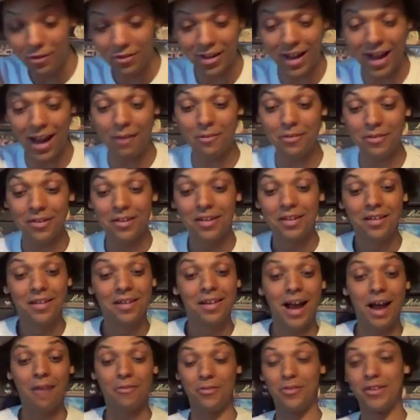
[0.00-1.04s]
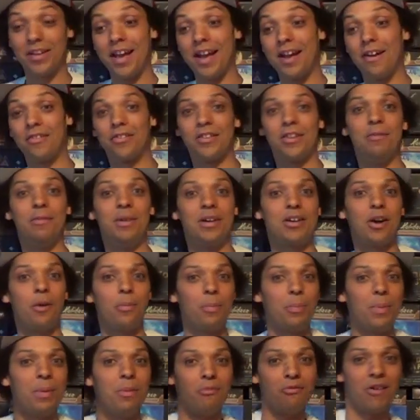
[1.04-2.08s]
was that—that was okay. chaos. And a
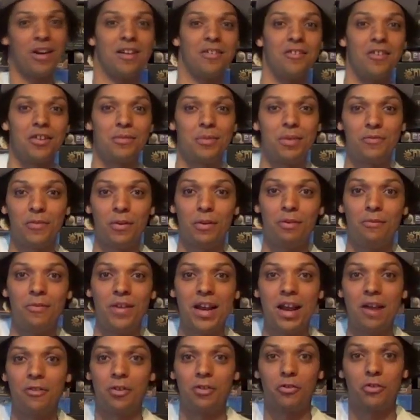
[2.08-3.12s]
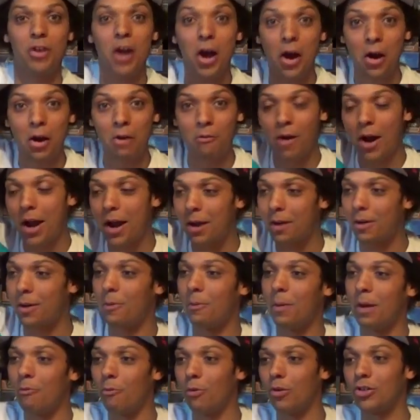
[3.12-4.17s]
couple of people recognised me from a video. He's like, "Oh, right, i
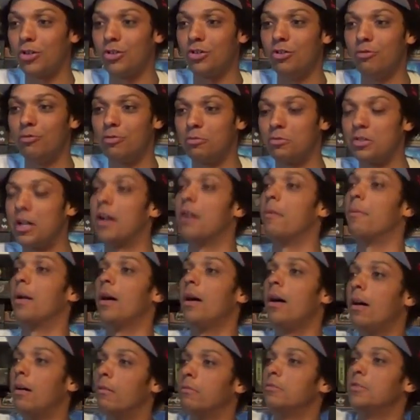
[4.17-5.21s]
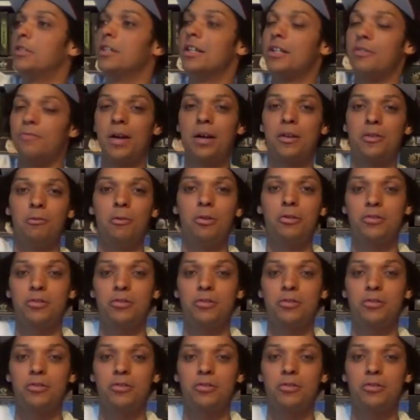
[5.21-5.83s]
watch your YouTube channel." I'm like, "Oh, cheers, thanks for